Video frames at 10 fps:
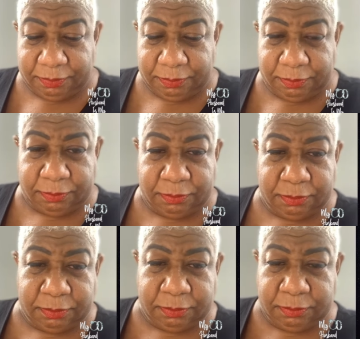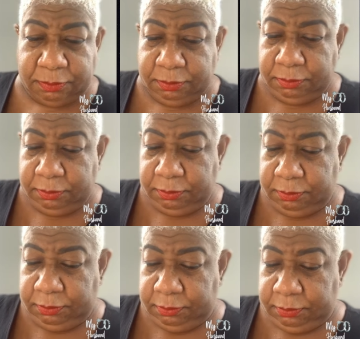
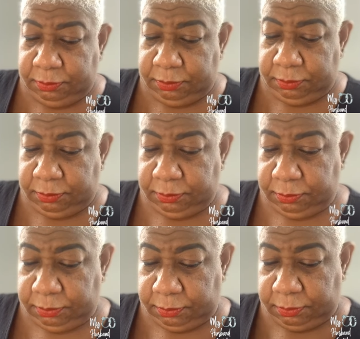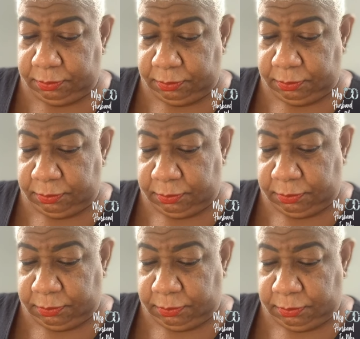
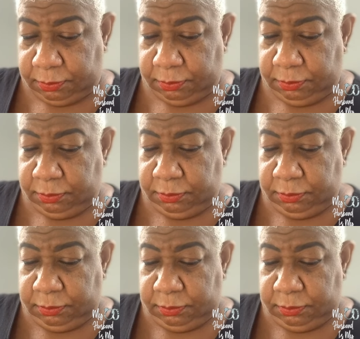Nothing is said.